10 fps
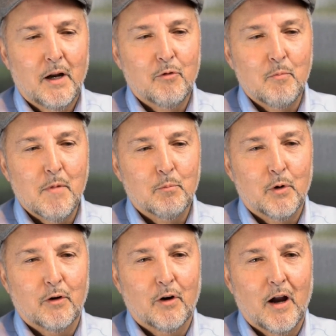I
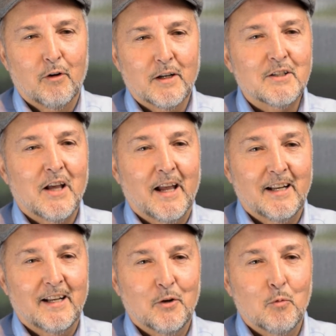remember how
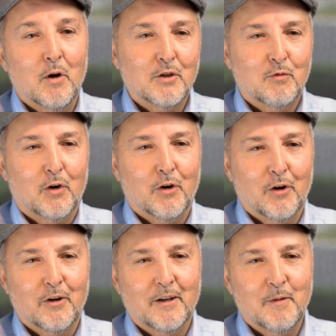exciting it was for
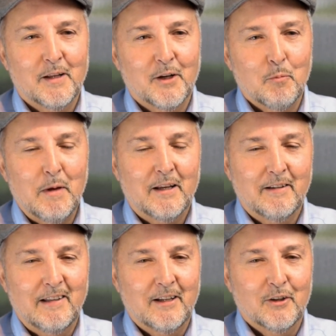her to, make
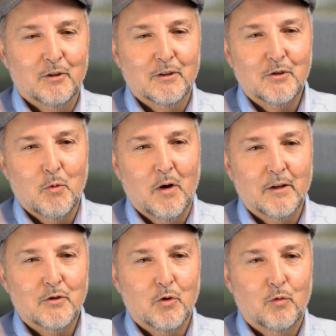a deal and so on
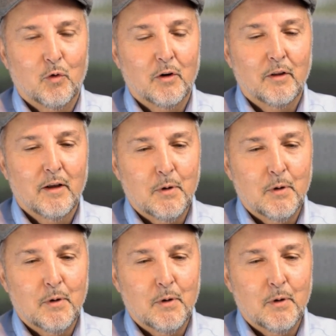and so forth.